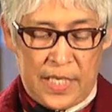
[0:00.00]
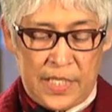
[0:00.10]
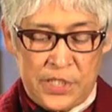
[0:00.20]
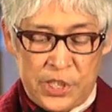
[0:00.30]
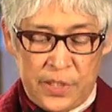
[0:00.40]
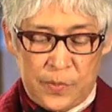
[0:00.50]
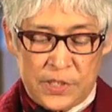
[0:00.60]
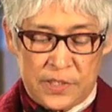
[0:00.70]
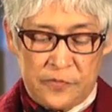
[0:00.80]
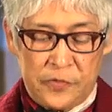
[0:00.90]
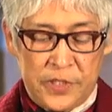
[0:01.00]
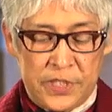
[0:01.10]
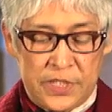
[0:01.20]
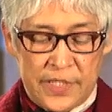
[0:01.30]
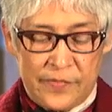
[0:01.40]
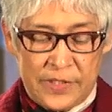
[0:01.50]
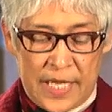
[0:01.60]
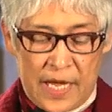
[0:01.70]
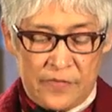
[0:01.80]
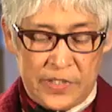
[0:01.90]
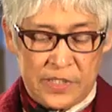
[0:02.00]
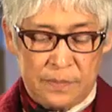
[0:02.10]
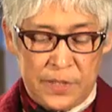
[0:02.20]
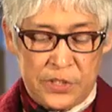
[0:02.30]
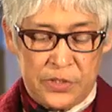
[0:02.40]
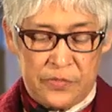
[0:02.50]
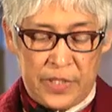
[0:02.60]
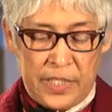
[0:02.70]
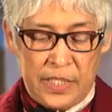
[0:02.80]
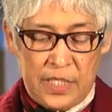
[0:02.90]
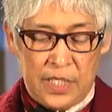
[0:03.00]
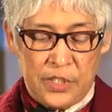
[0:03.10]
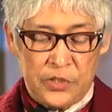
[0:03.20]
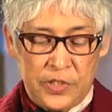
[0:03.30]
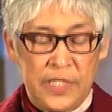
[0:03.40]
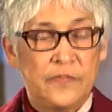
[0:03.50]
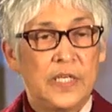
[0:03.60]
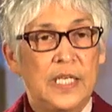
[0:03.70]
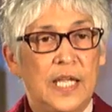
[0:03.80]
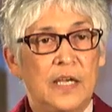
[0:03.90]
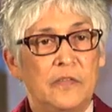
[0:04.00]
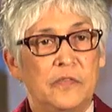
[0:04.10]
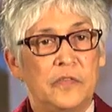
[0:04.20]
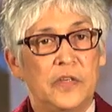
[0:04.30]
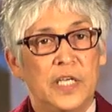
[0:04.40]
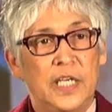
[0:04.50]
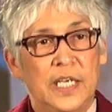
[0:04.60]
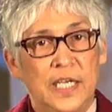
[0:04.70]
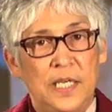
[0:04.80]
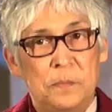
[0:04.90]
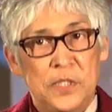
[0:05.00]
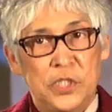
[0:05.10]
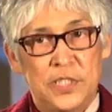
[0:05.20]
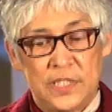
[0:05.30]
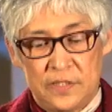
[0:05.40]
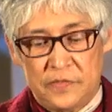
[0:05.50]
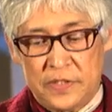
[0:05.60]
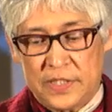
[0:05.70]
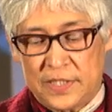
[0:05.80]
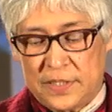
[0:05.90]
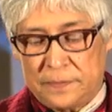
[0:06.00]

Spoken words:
She was the first Seventh-day Adventist missionary to give her life in mission service.